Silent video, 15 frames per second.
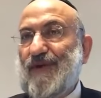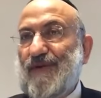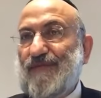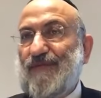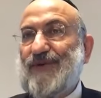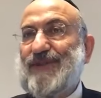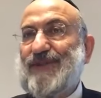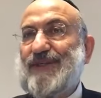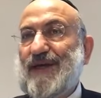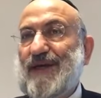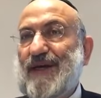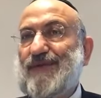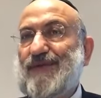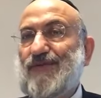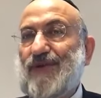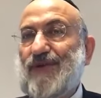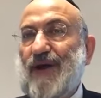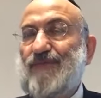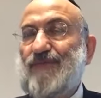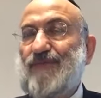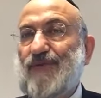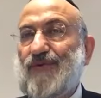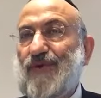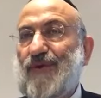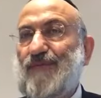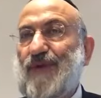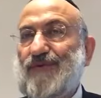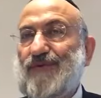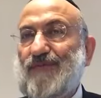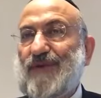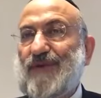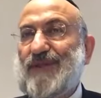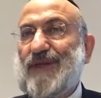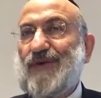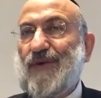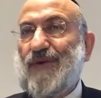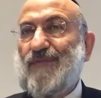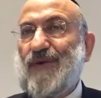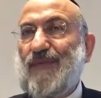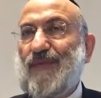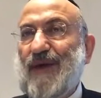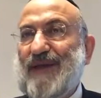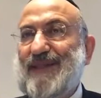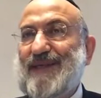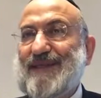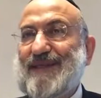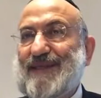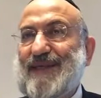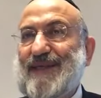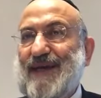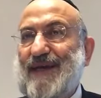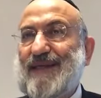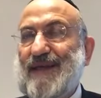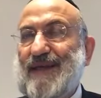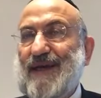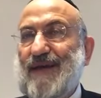forces her to come to korban, to bring the korban. Why did he say it?